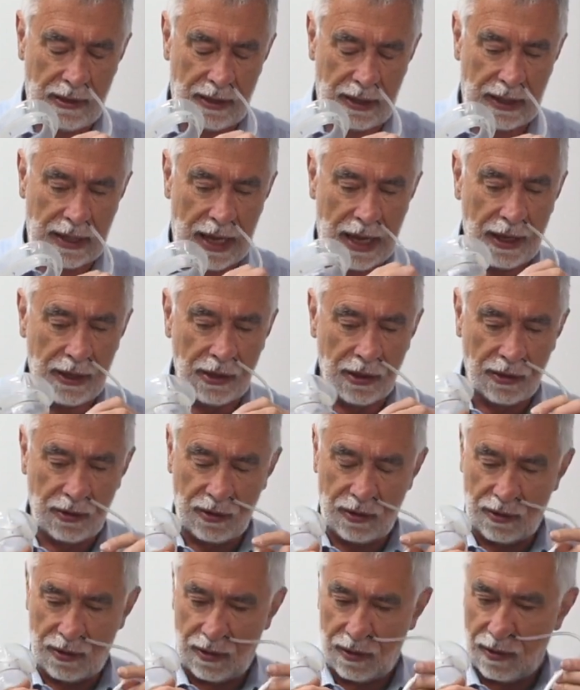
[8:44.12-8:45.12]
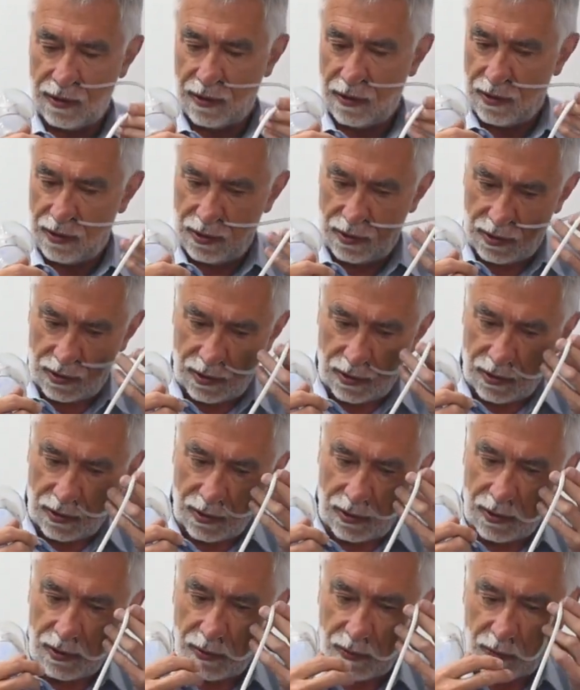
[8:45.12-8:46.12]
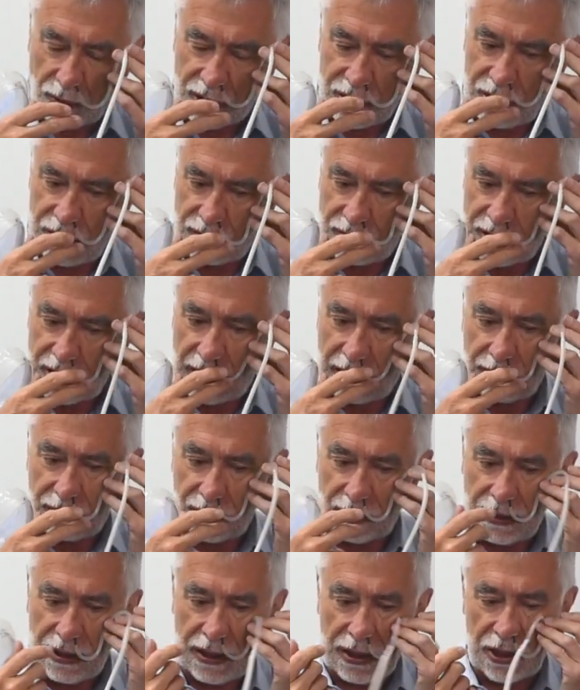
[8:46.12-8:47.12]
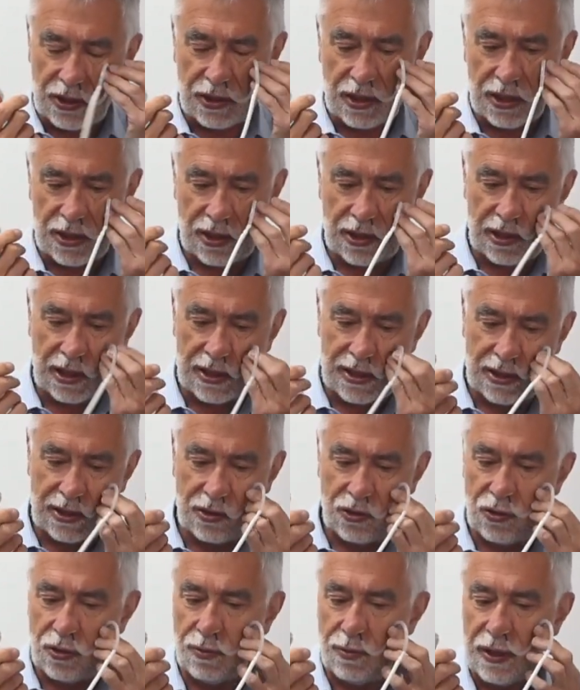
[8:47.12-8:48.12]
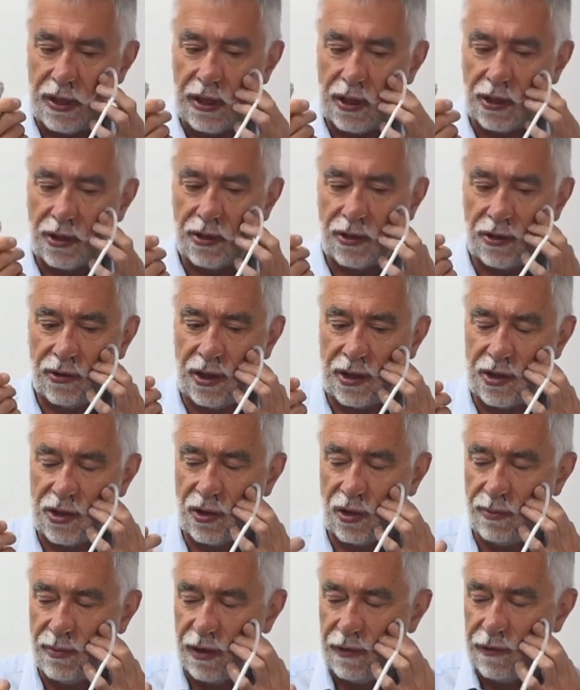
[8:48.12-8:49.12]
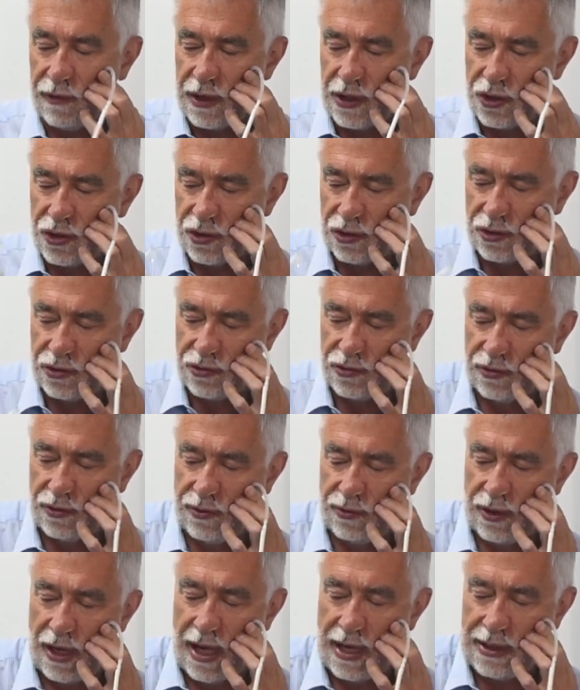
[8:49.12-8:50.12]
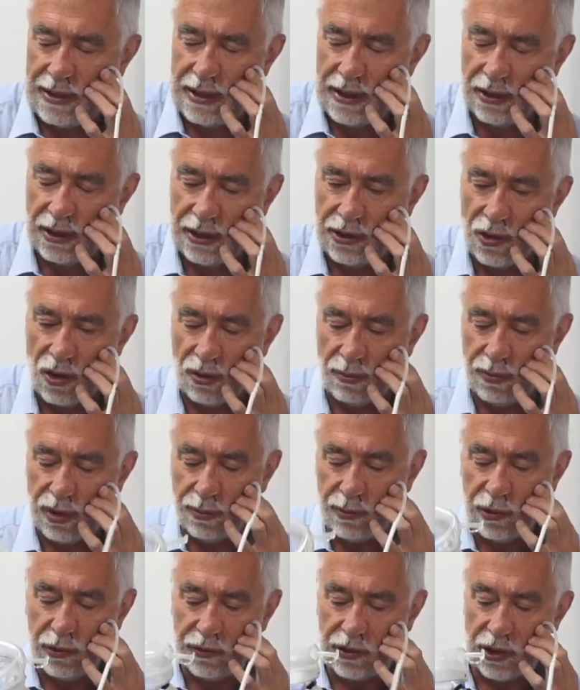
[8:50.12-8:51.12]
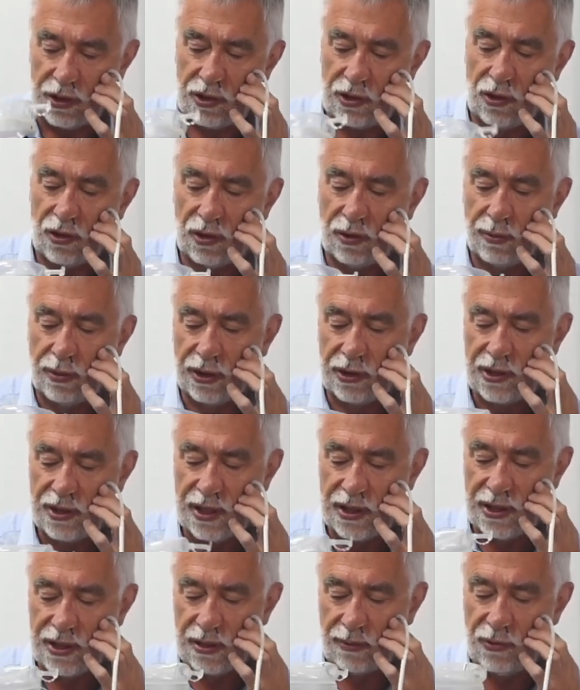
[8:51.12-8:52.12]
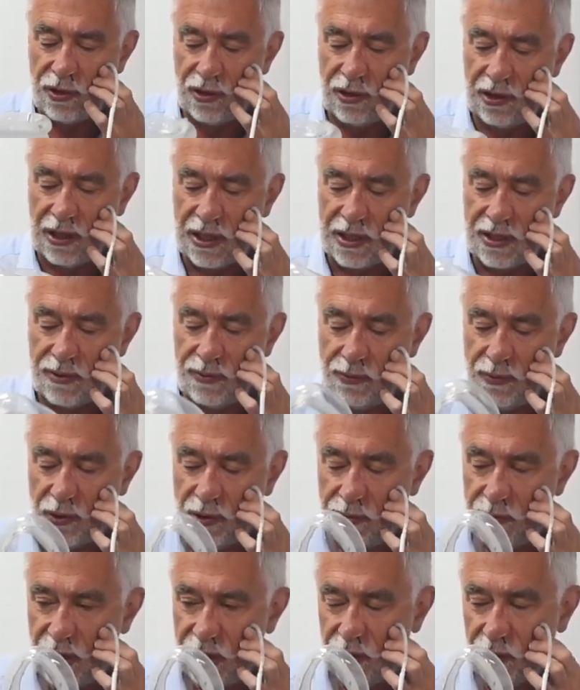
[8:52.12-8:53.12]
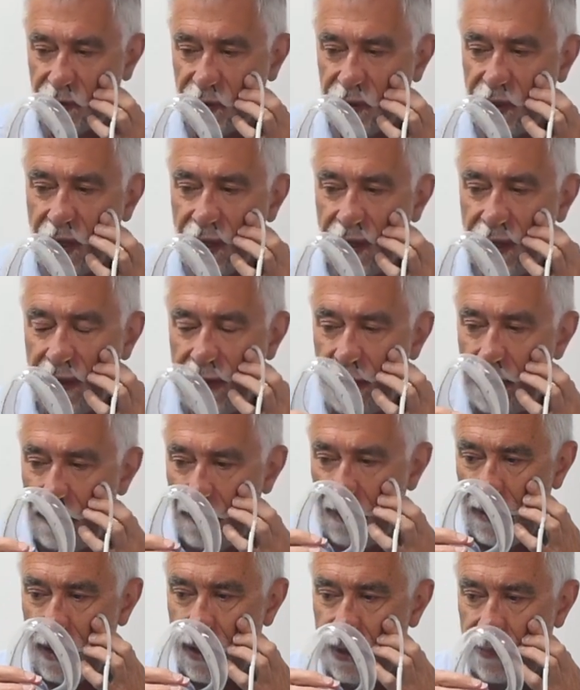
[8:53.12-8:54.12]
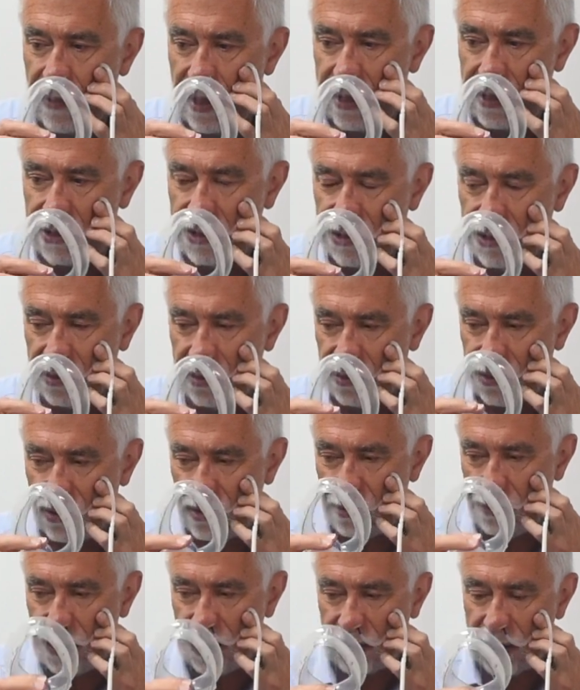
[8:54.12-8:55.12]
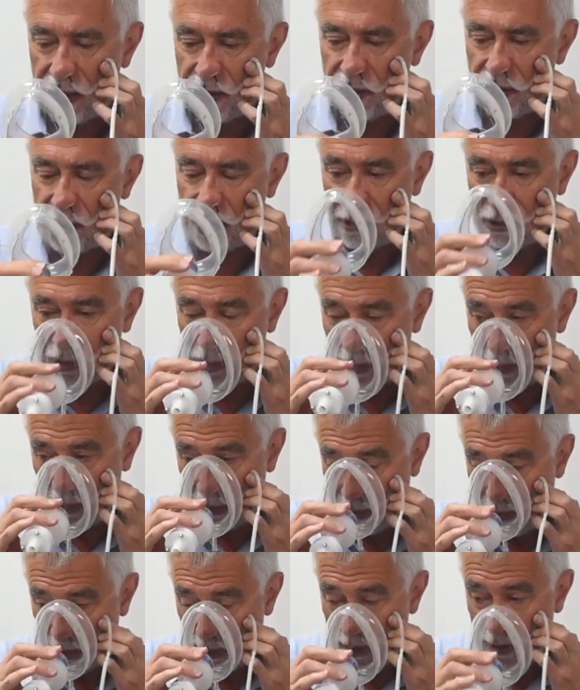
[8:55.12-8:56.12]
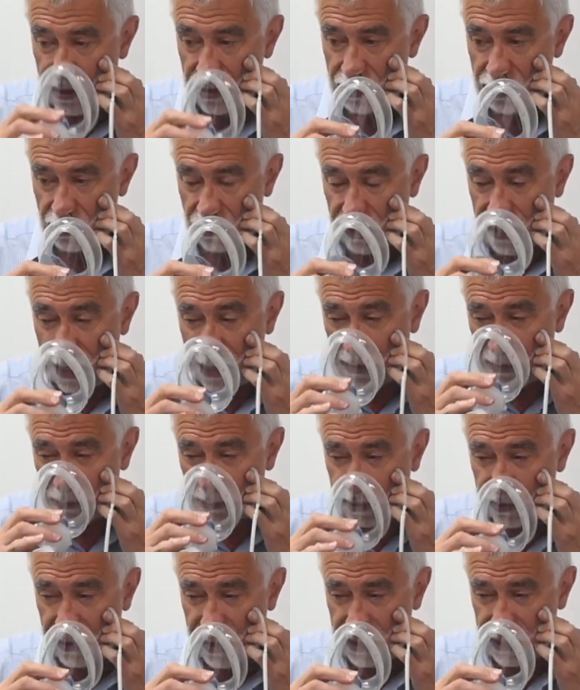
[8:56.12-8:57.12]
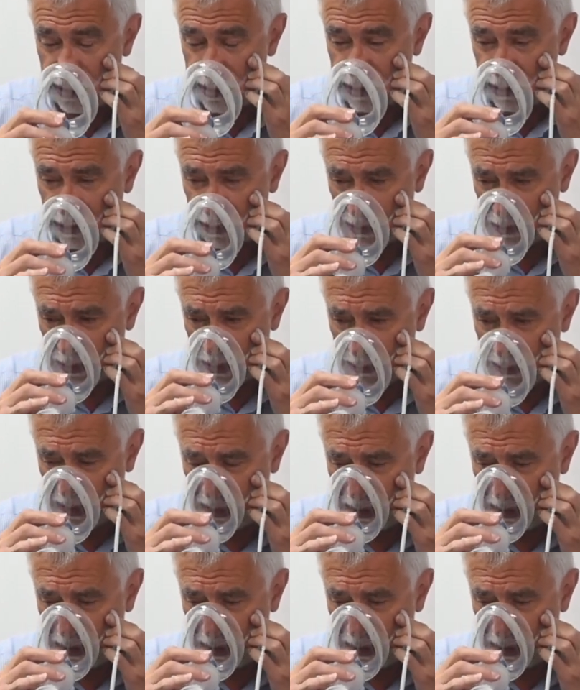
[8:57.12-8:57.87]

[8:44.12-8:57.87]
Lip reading: Again, once you've checked for leakage, this tube here that's on my face should ideally not be moved at all, but since I'm doing this on my own, I had to make that change. So again, we're ready to